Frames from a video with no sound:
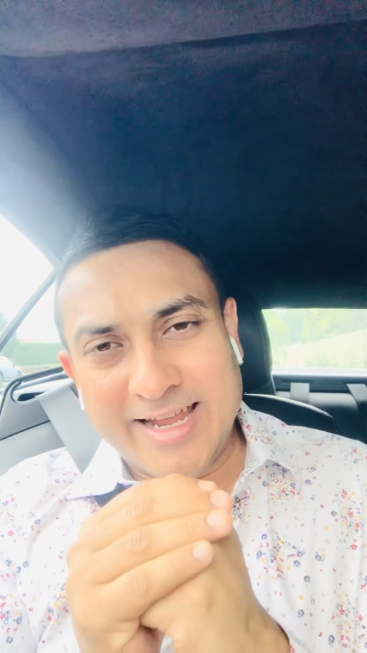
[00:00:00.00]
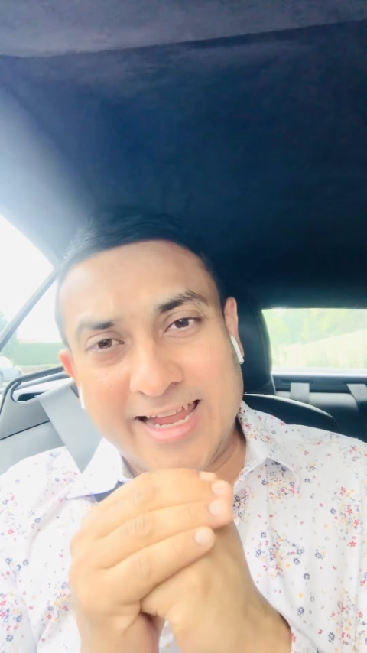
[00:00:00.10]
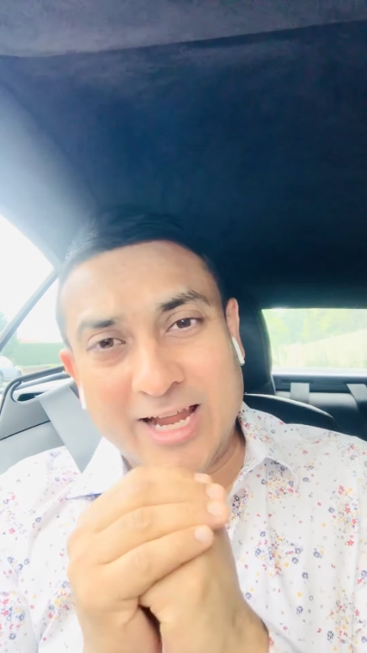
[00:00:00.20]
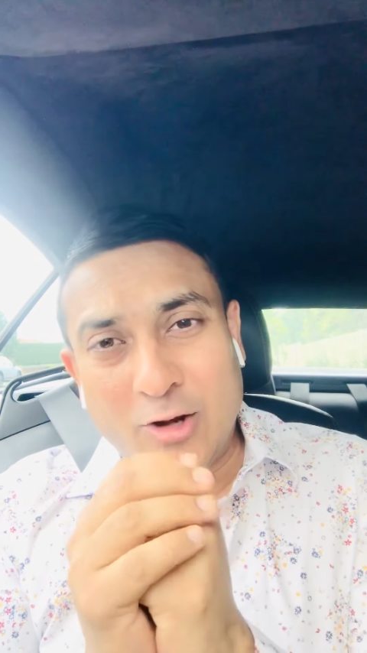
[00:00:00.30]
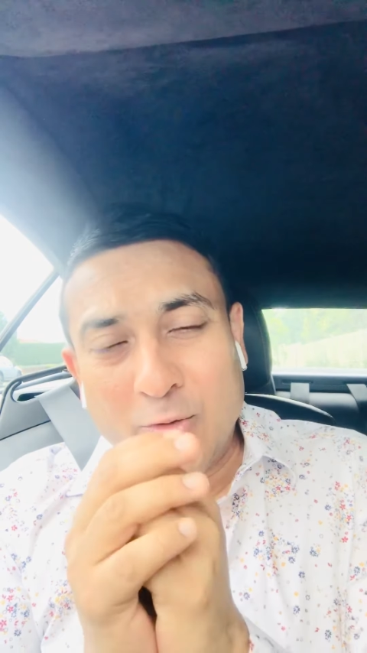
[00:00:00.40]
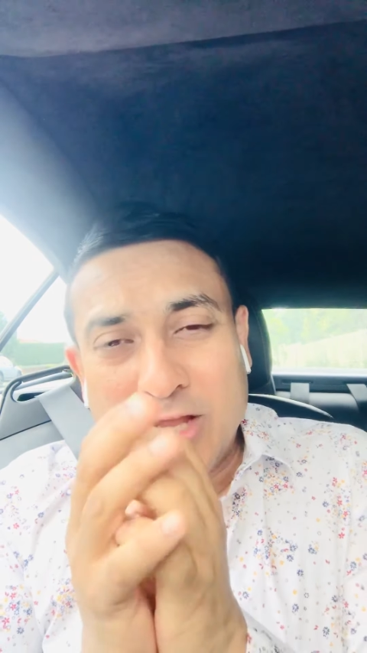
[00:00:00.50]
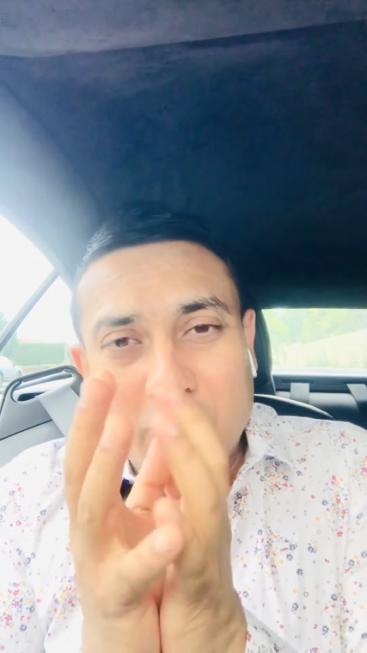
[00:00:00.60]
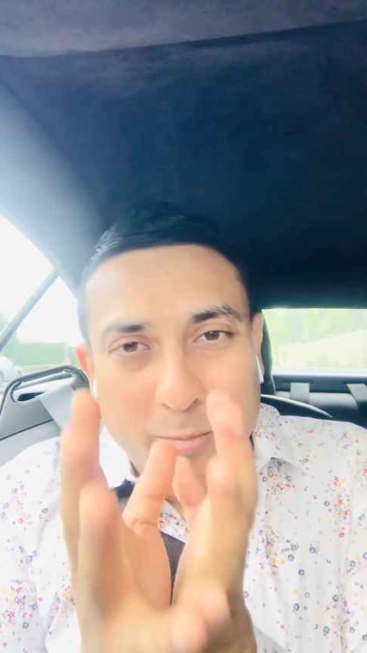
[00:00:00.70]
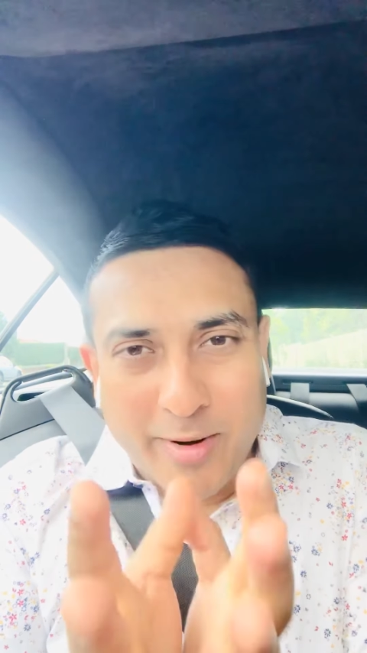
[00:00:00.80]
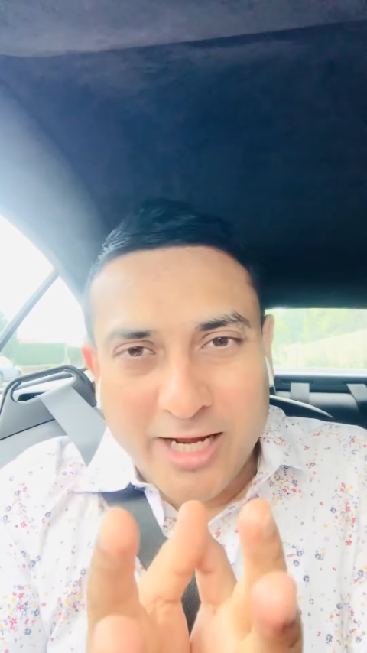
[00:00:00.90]
including
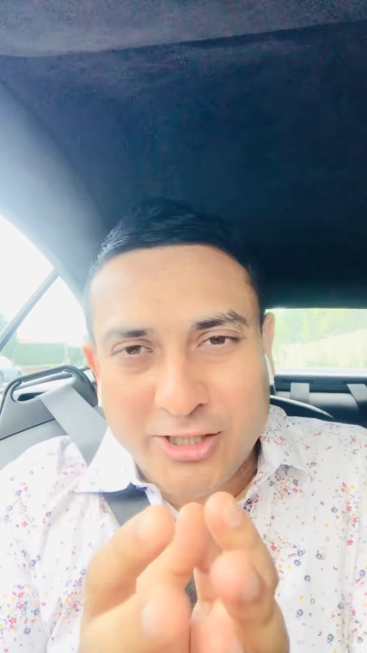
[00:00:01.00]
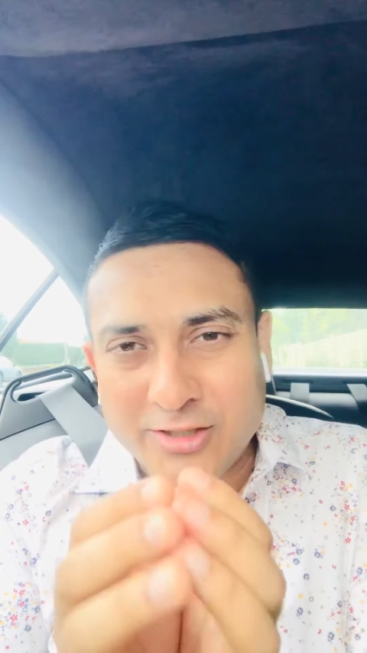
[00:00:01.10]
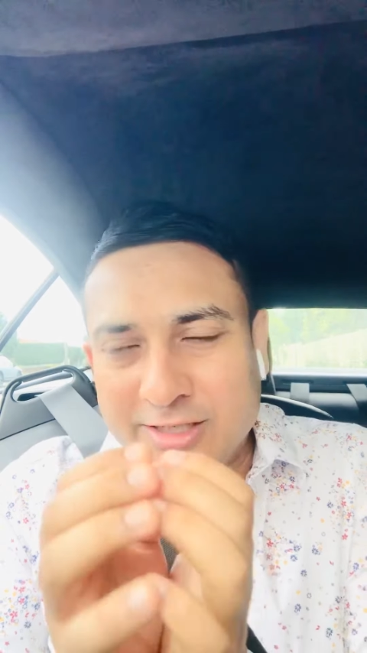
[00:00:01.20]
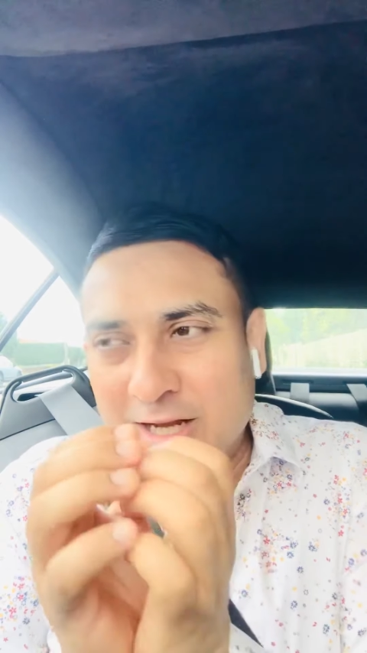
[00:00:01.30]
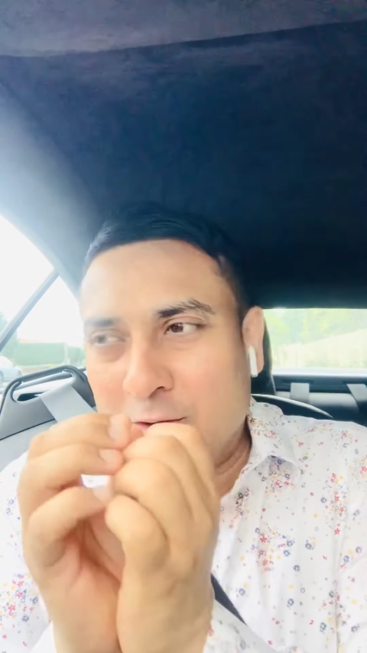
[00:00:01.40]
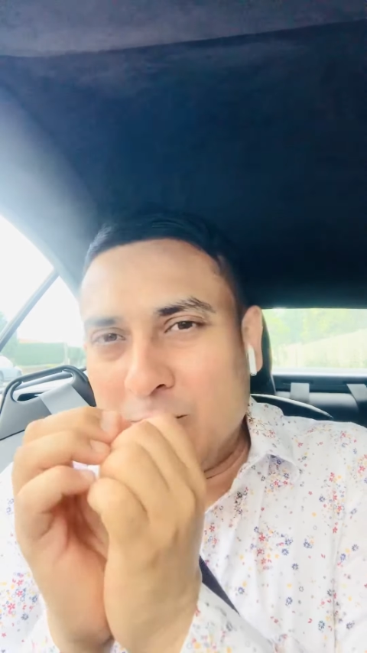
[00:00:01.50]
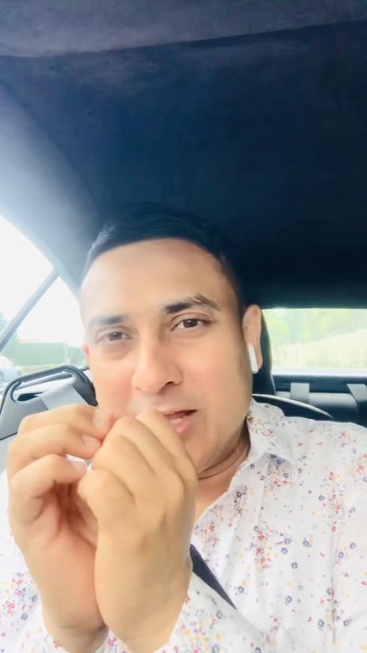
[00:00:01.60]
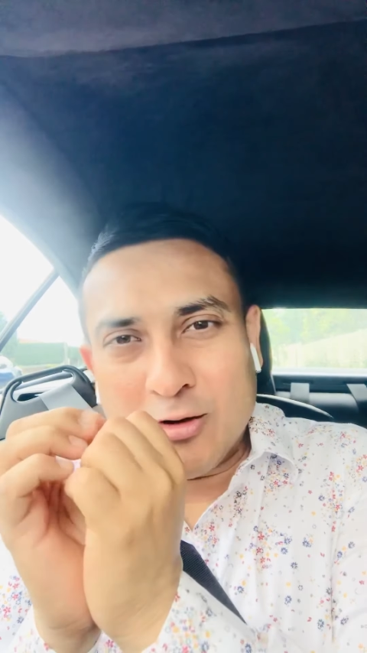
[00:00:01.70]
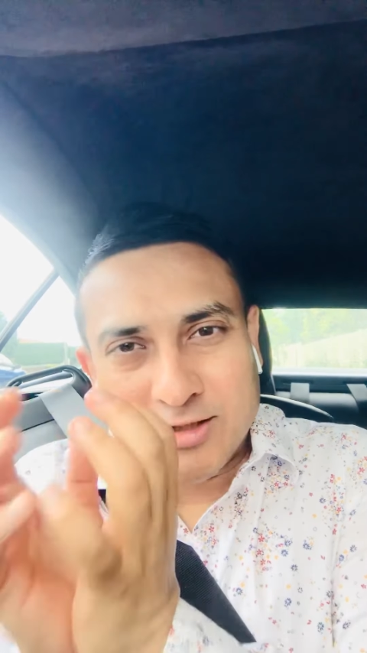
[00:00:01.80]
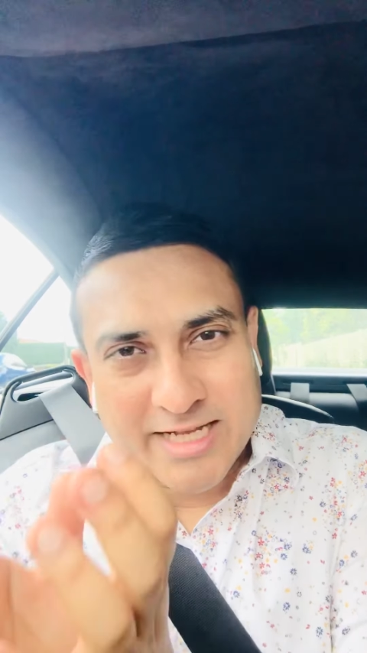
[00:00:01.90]
your patients,
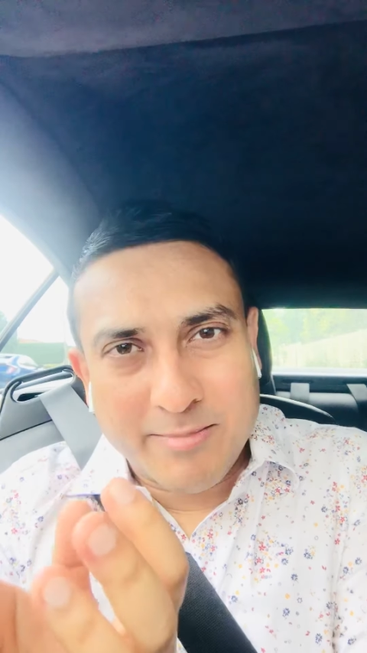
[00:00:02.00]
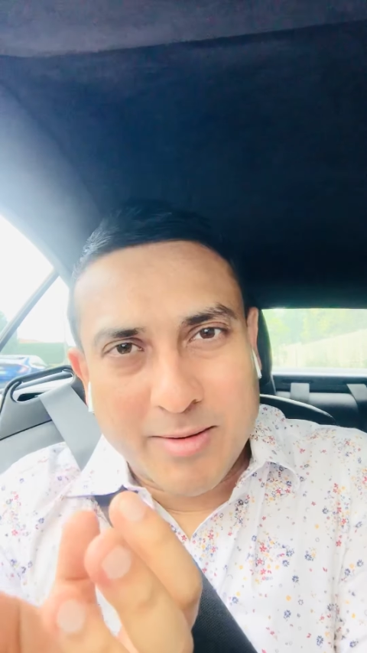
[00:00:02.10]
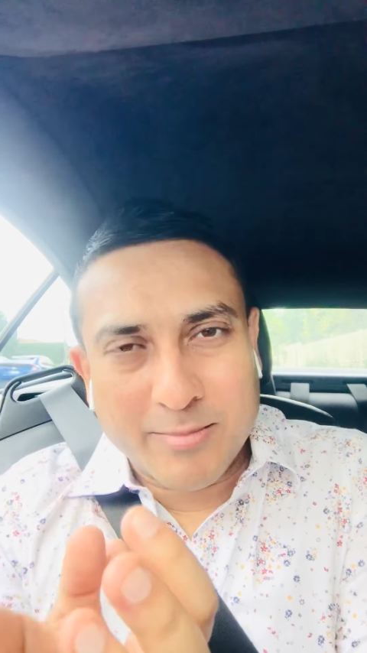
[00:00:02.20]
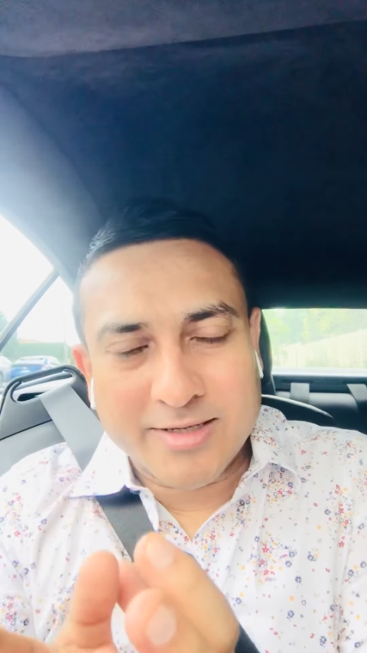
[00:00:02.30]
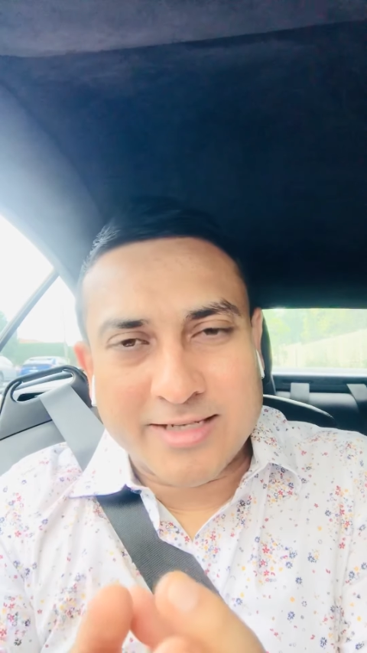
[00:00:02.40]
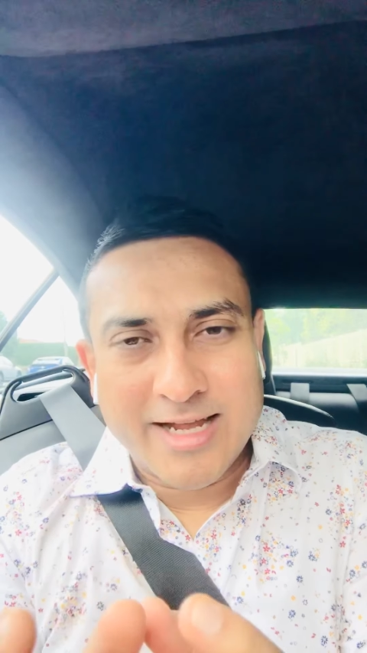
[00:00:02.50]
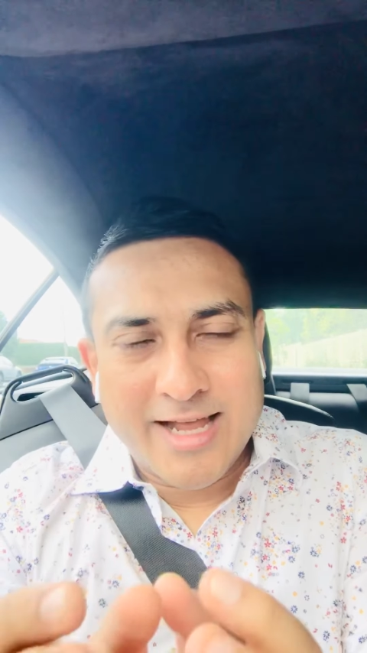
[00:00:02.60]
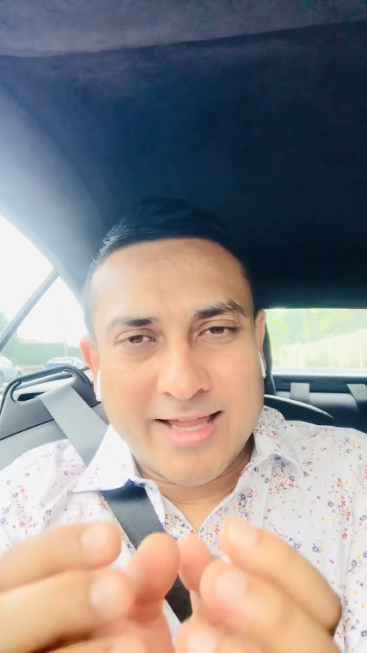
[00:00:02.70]
including your team members,